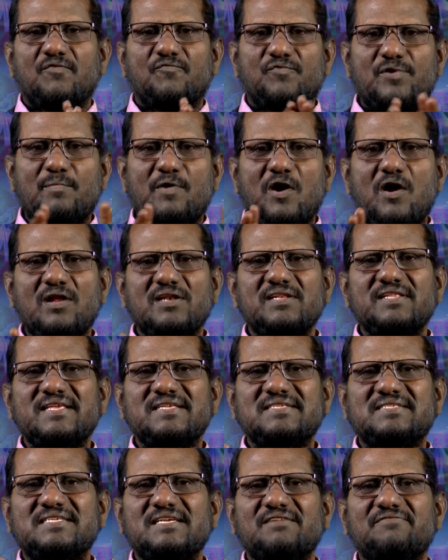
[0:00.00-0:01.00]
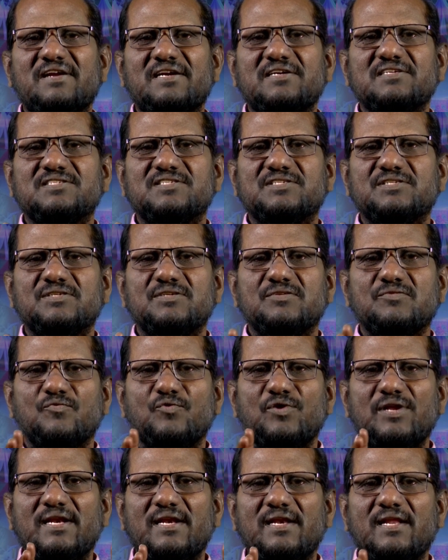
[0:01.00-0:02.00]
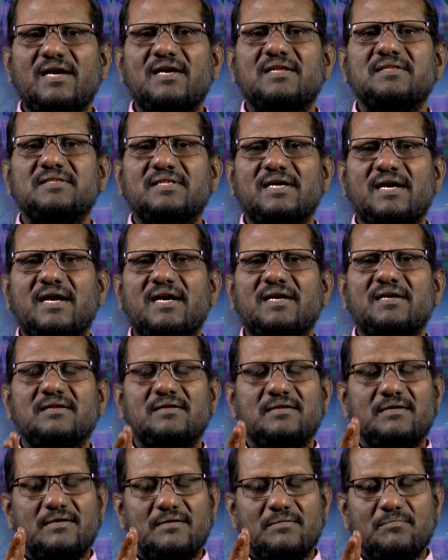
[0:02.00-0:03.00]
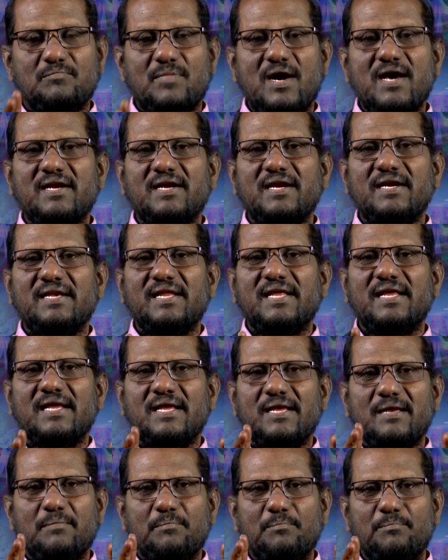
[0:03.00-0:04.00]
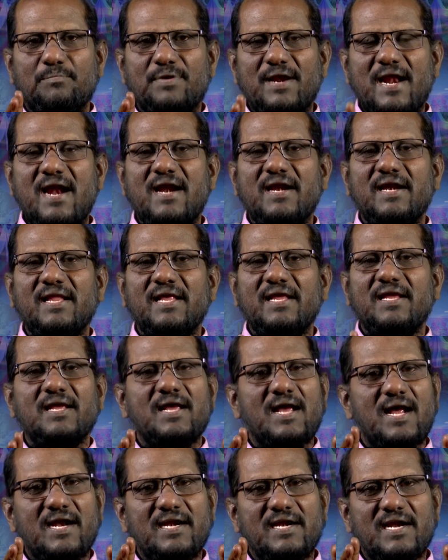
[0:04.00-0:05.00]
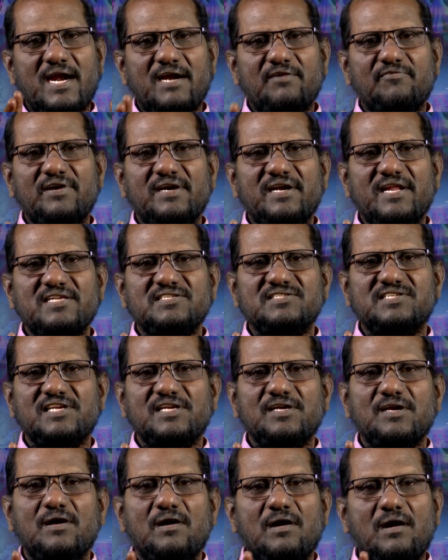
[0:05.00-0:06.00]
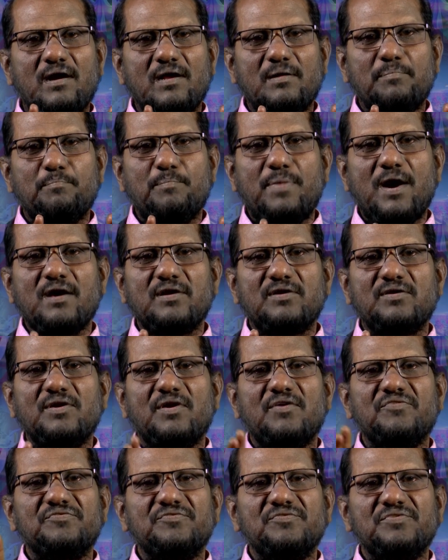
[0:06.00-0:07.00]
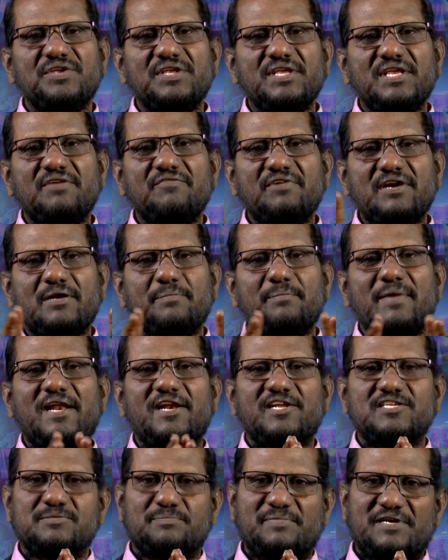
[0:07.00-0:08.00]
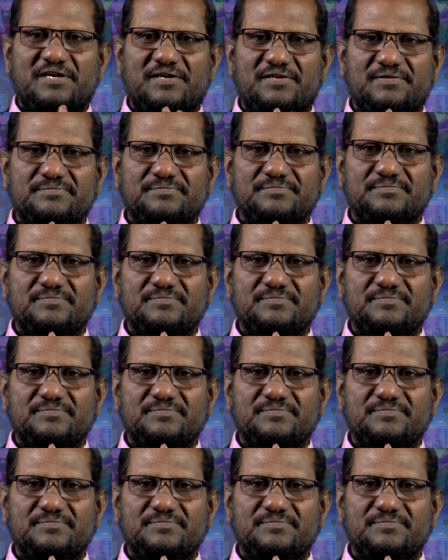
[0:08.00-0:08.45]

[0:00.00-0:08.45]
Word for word: From all these events, we learn that marketing, branding and advertising are part of event management.